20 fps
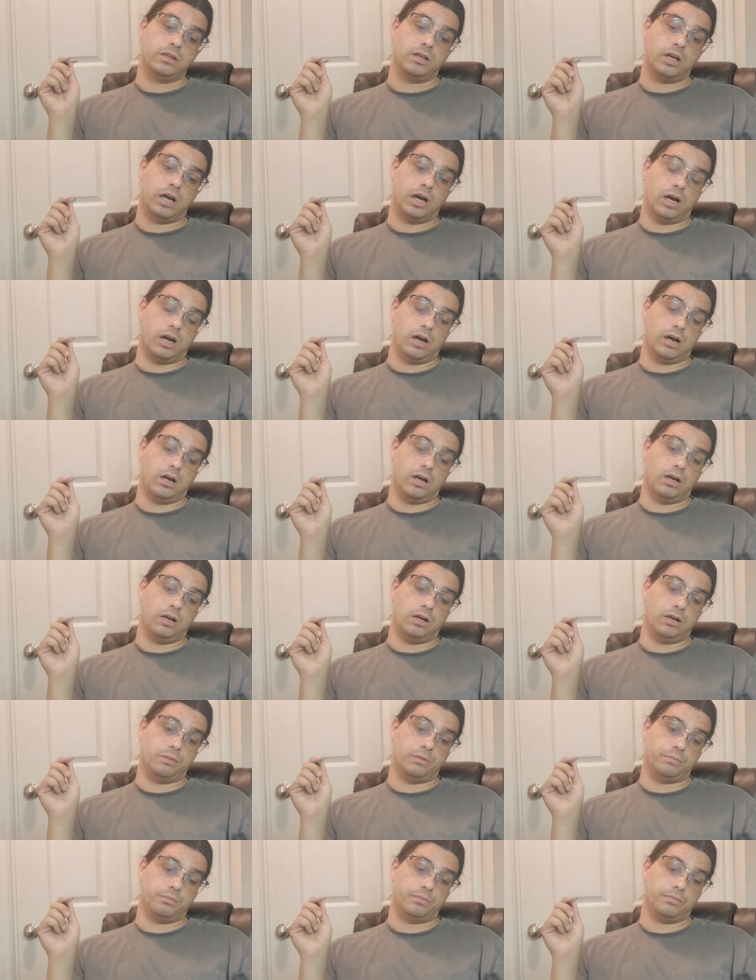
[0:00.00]

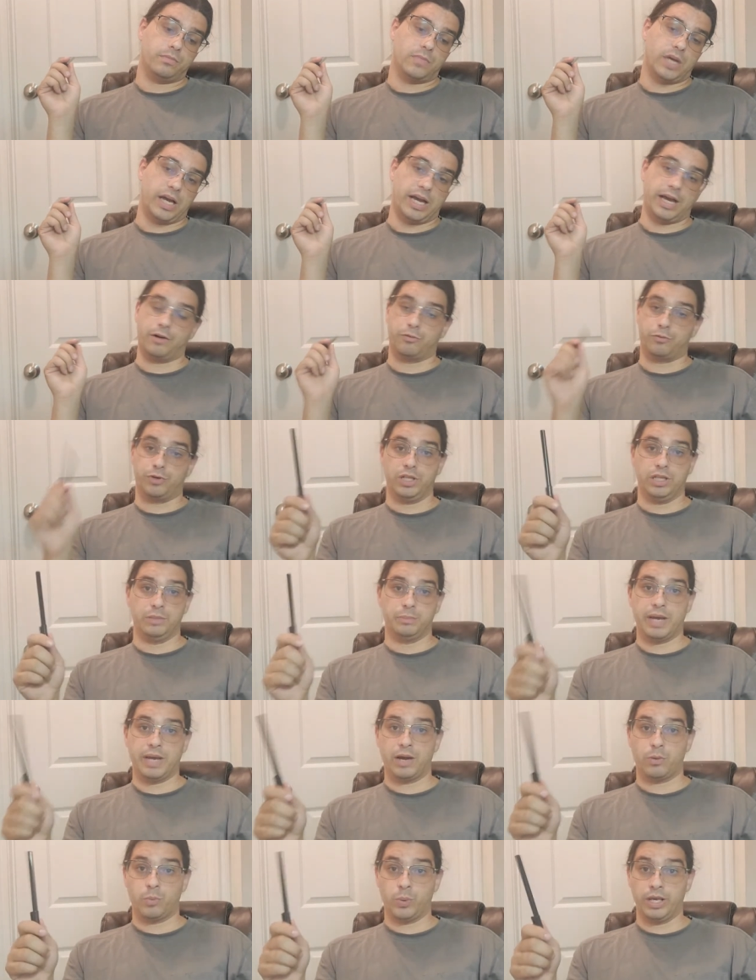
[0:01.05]
I had a really
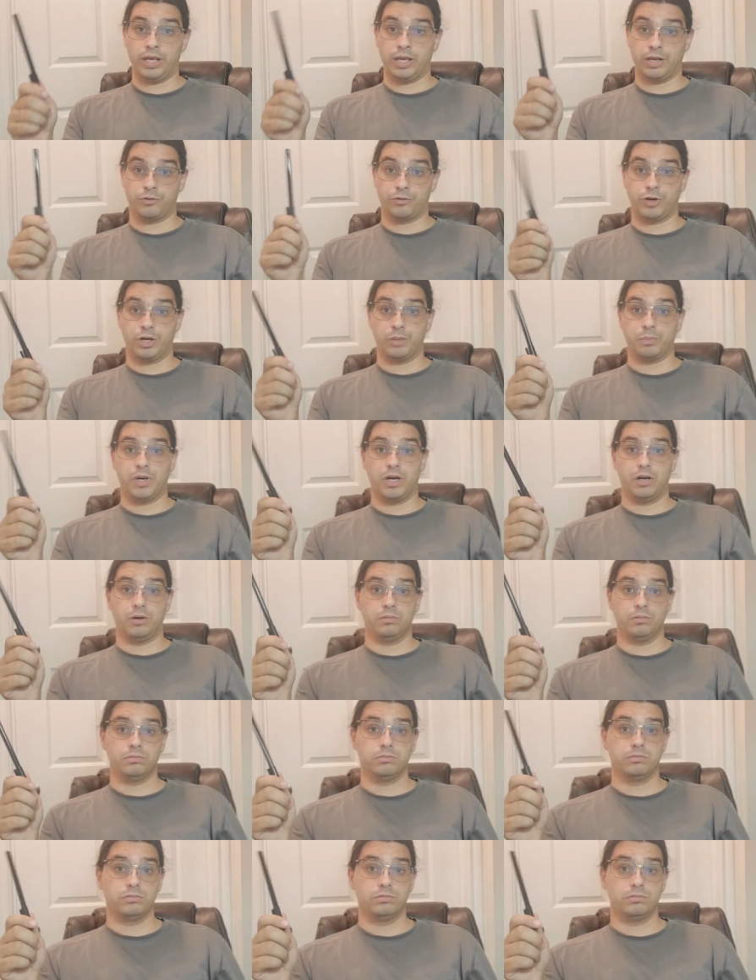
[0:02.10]
bad week in repo.